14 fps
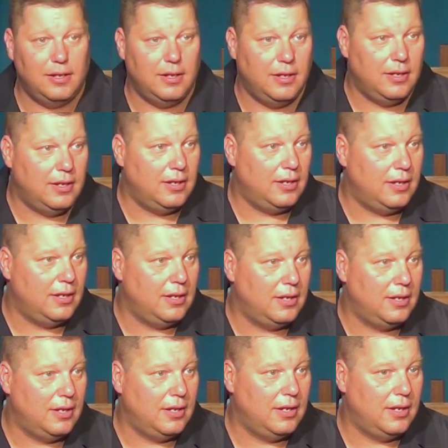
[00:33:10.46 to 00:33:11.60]

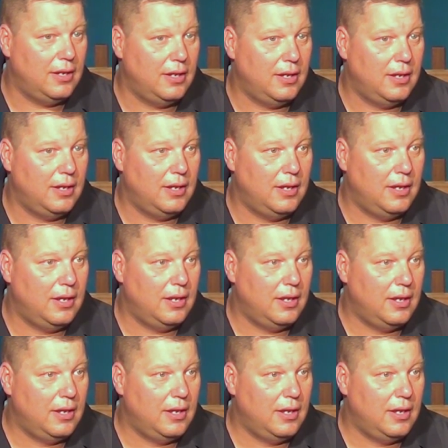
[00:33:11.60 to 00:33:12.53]
No one is speaking in this clip.